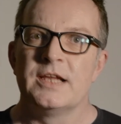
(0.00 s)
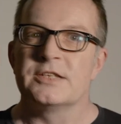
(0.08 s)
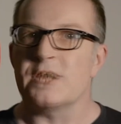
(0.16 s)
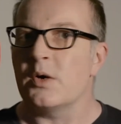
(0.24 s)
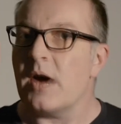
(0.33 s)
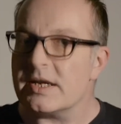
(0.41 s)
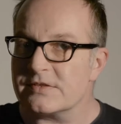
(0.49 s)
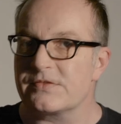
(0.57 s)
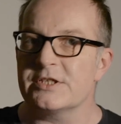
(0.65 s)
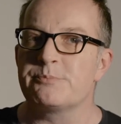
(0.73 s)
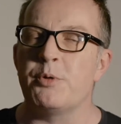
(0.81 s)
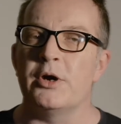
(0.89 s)
so as of
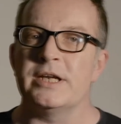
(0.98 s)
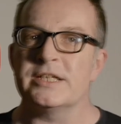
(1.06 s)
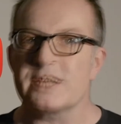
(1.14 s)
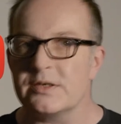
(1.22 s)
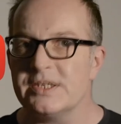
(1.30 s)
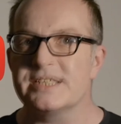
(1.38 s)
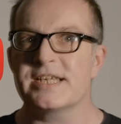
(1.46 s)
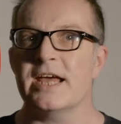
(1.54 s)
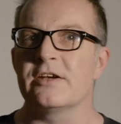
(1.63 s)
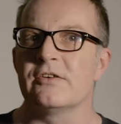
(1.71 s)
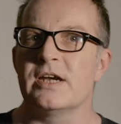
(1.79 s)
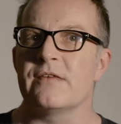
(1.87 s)
this point it's only 10
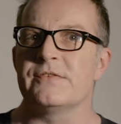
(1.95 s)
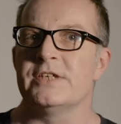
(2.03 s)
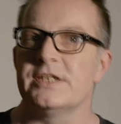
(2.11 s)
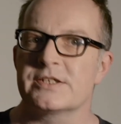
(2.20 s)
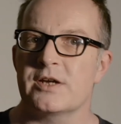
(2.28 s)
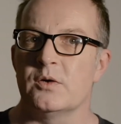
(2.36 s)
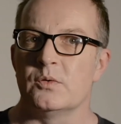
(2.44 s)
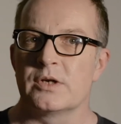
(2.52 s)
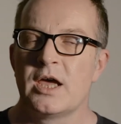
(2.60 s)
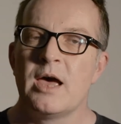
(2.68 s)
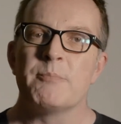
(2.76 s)
or 11 years old.